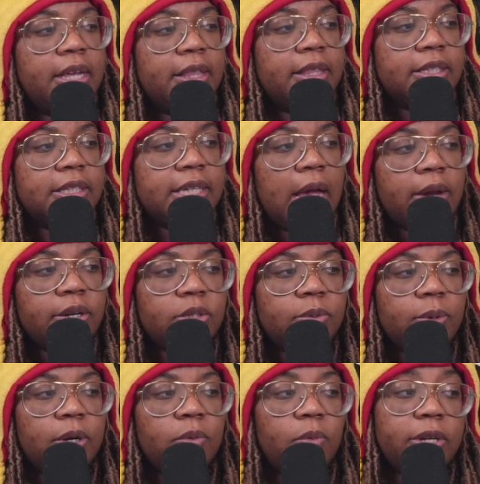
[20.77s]
This is How to
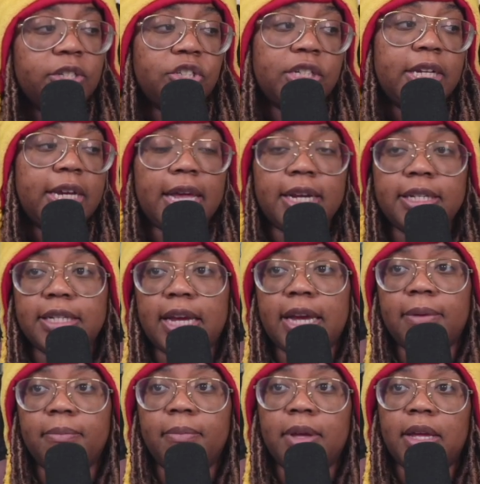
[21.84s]
Twerk One Cheek at a
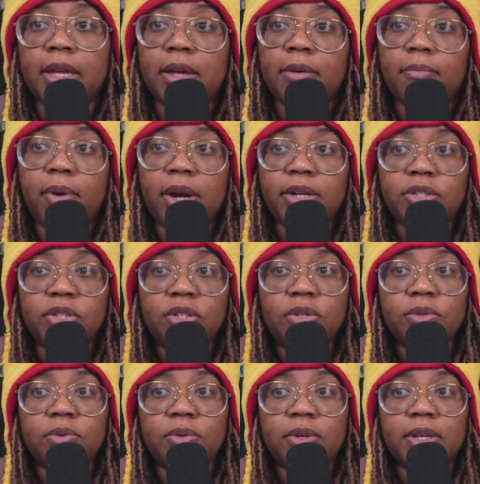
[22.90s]
Time, Part
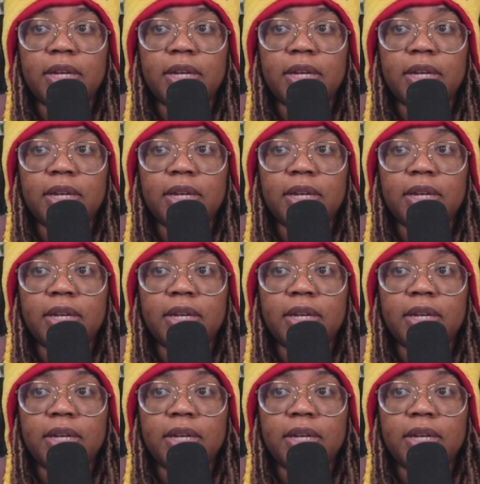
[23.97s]
2.